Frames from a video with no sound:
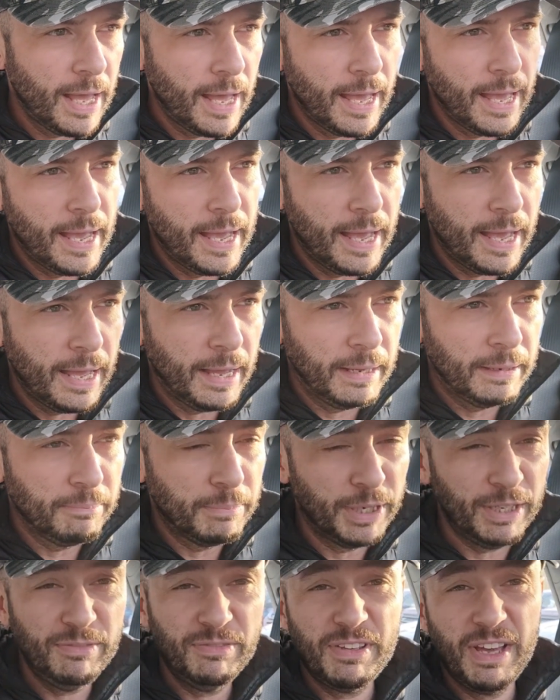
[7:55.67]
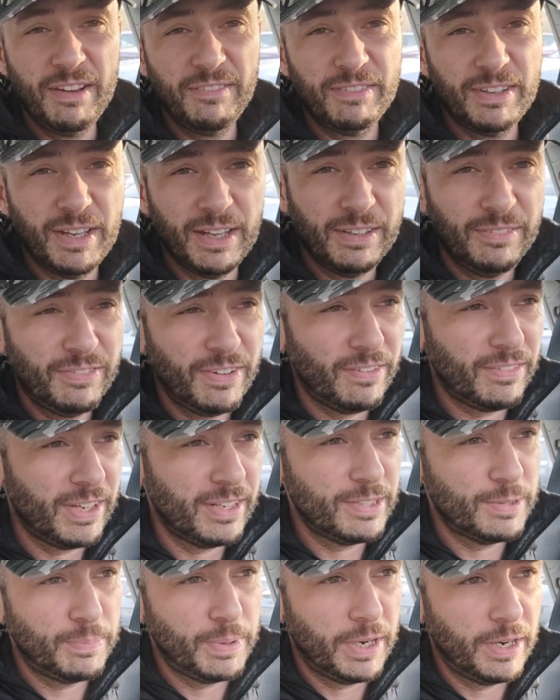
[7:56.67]
but if I've
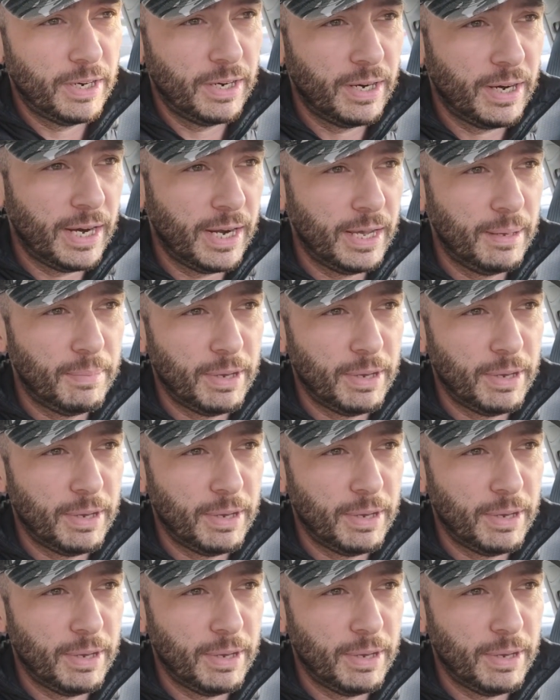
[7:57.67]
got spare